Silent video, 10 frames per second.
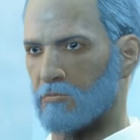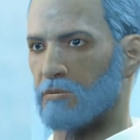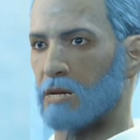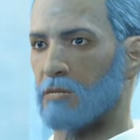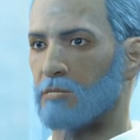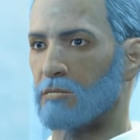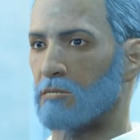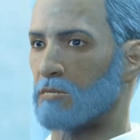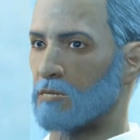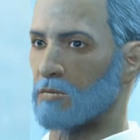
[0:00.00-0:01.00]
Just
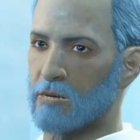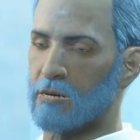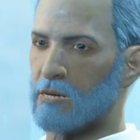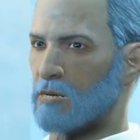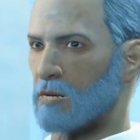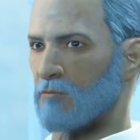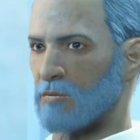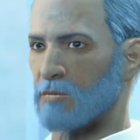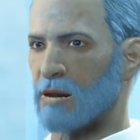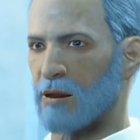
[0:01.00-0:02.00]
give
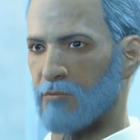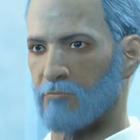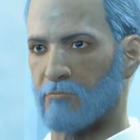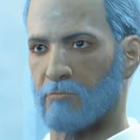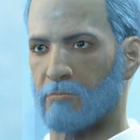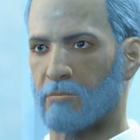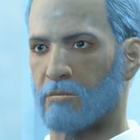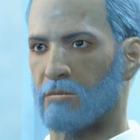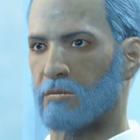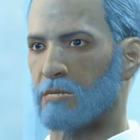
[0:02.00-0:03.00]
it time.
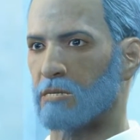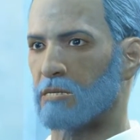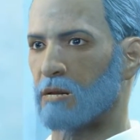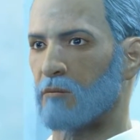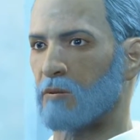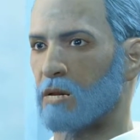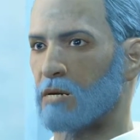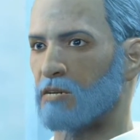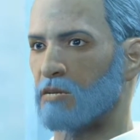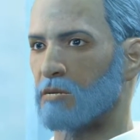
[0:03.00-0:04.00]
Give
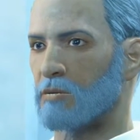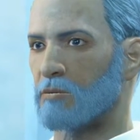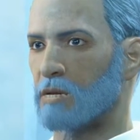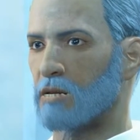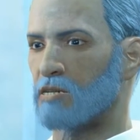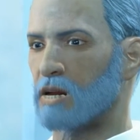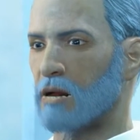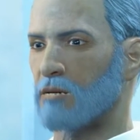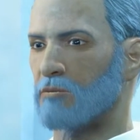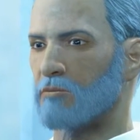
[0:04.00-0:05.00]
the Institute a
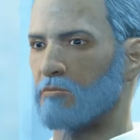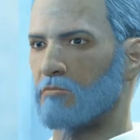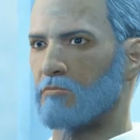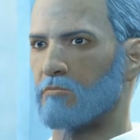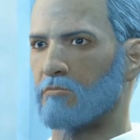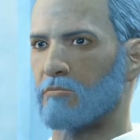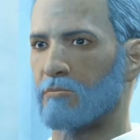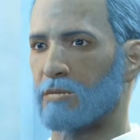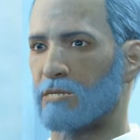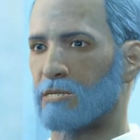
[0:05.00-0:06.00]
chance.
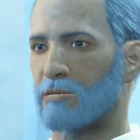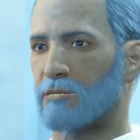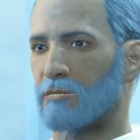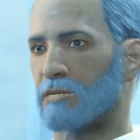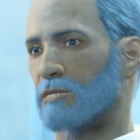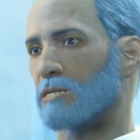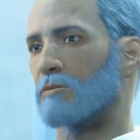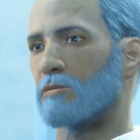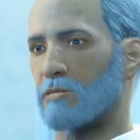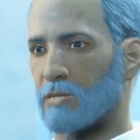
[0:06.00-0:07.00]
The Institute is now
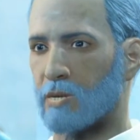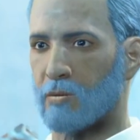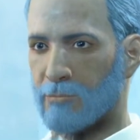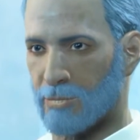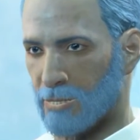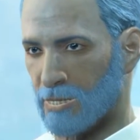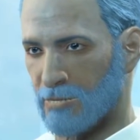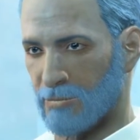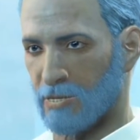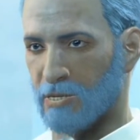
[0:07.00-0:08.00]
your home
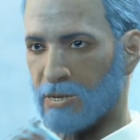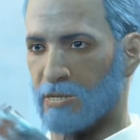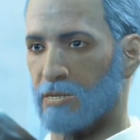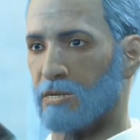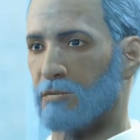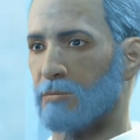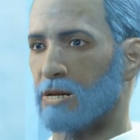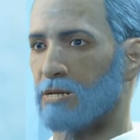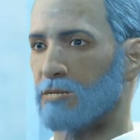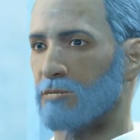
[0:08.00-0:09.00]
as much as it is
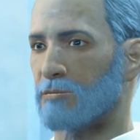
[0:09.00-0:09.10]
mine.